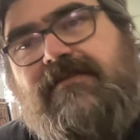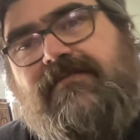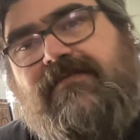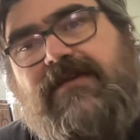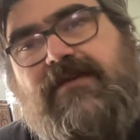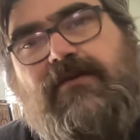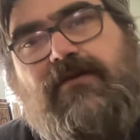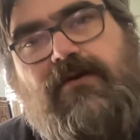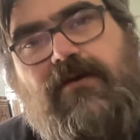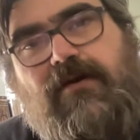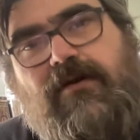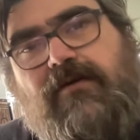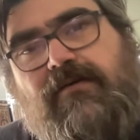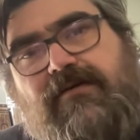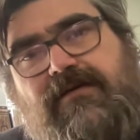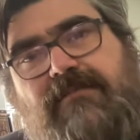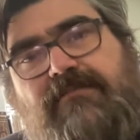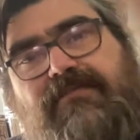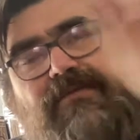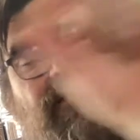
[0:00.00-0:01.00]
that are all
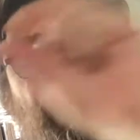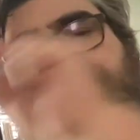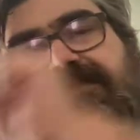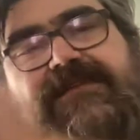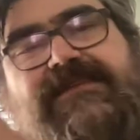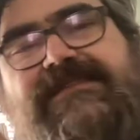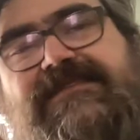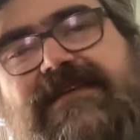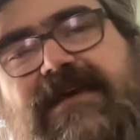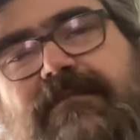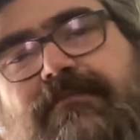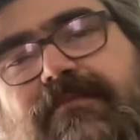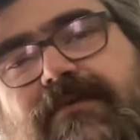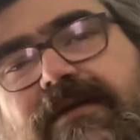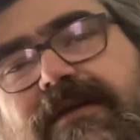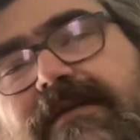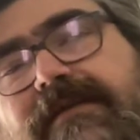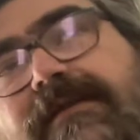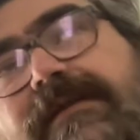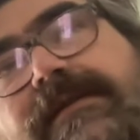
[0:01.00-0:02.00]
completely
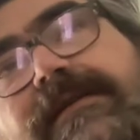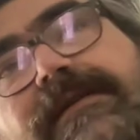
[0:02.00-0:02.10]
separate.